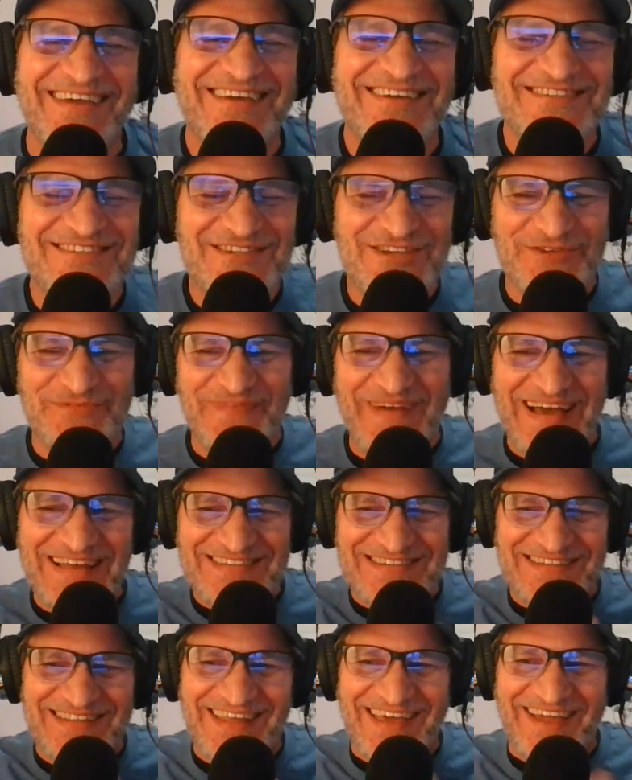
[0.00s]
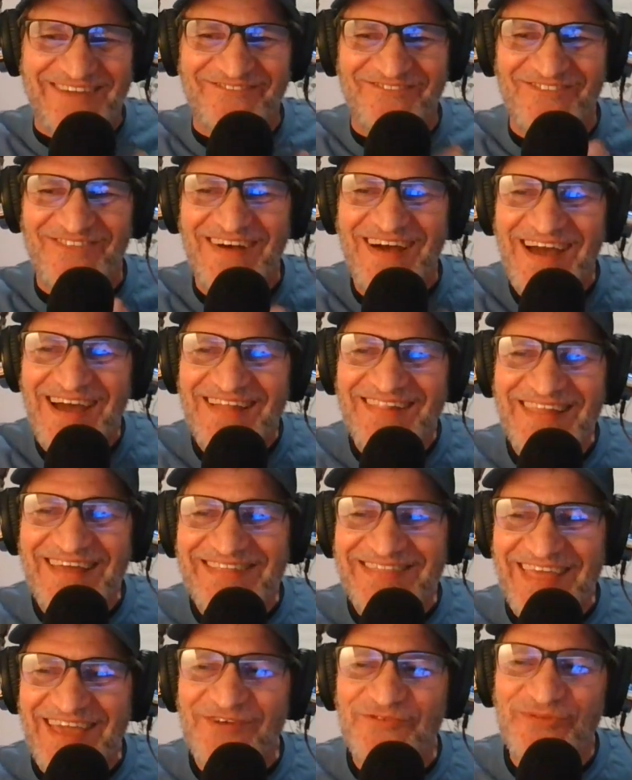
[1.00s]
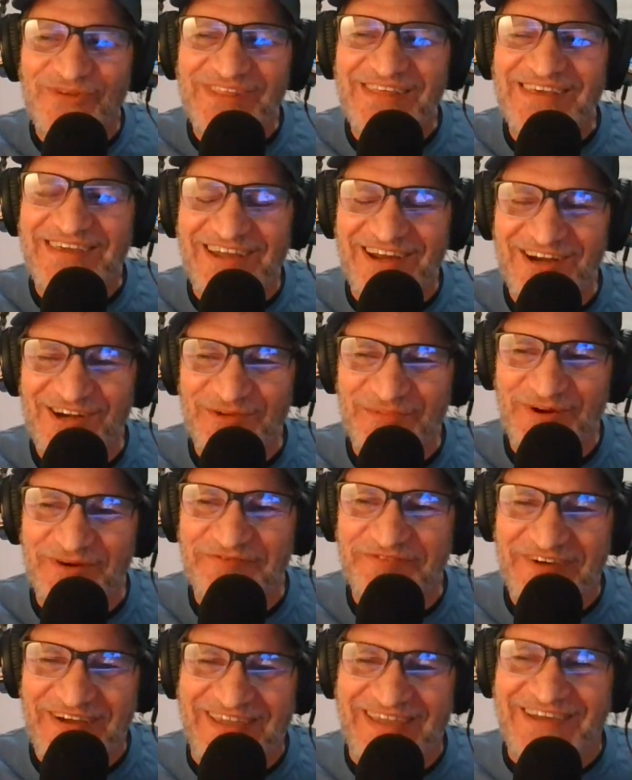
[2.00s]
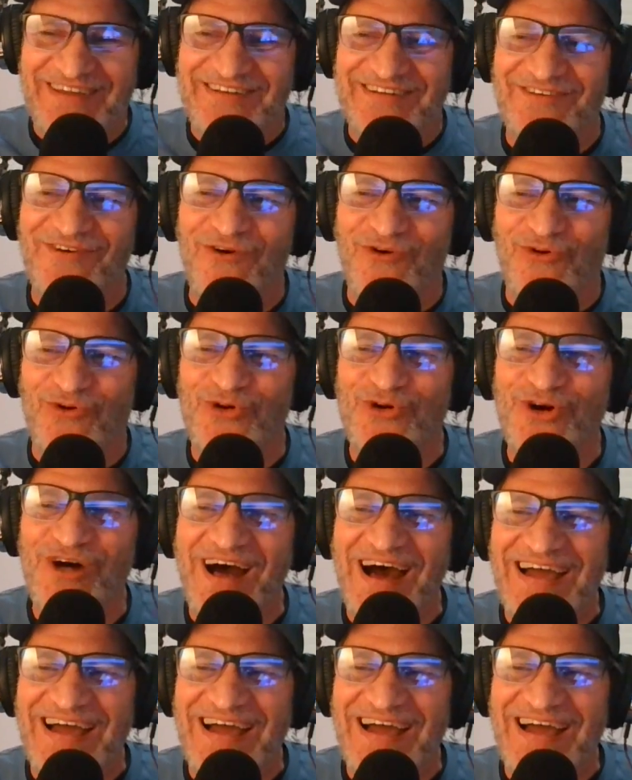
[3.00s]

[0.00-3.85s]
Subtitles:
Could you imagine like they really cared about fucking oral